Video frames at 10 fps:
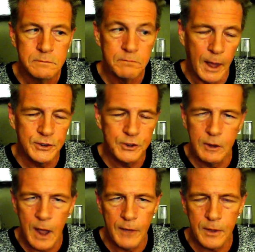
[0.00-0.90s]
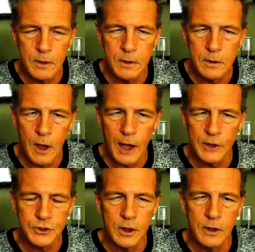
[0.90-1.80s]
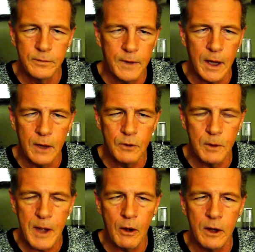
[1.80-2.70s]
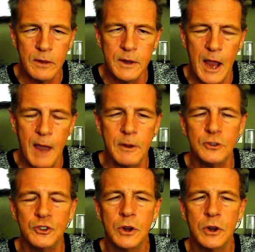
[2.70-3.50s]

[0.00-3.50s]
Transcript: Plus, you got the cost of repairing the damage.